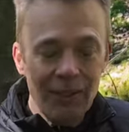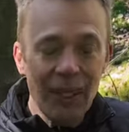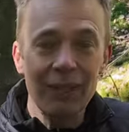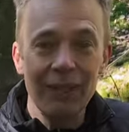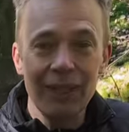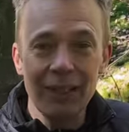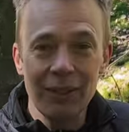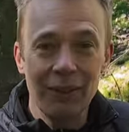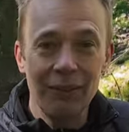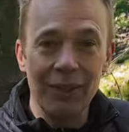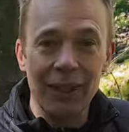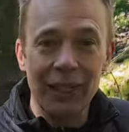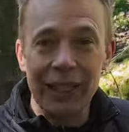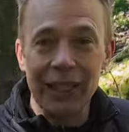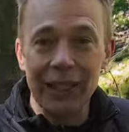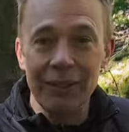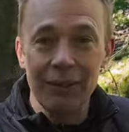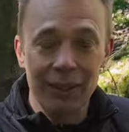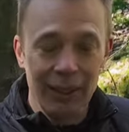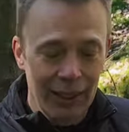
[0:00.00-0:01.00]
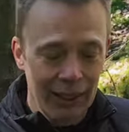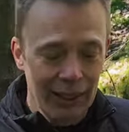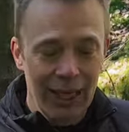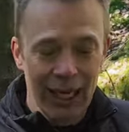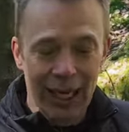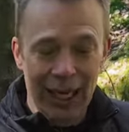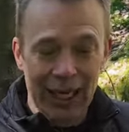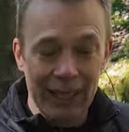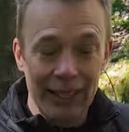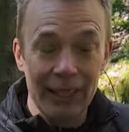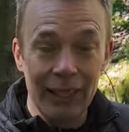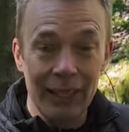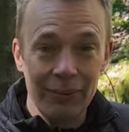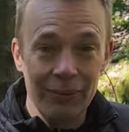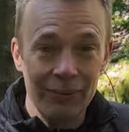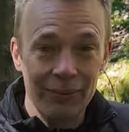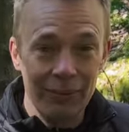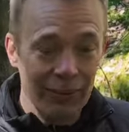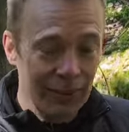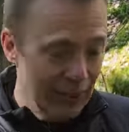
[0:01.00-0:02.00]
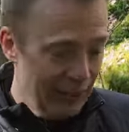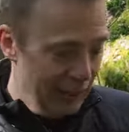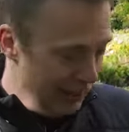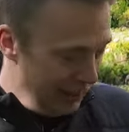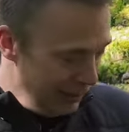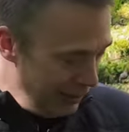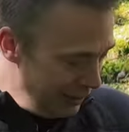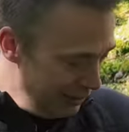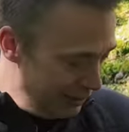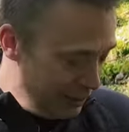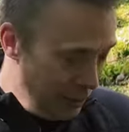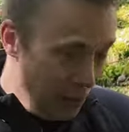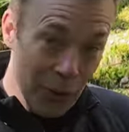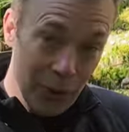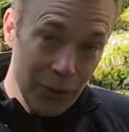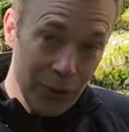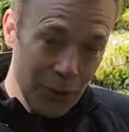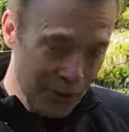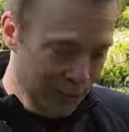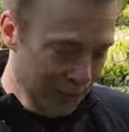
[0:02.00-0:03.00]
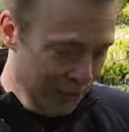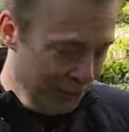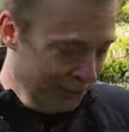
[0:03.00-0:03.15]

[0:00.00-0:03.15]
these are really handy to use.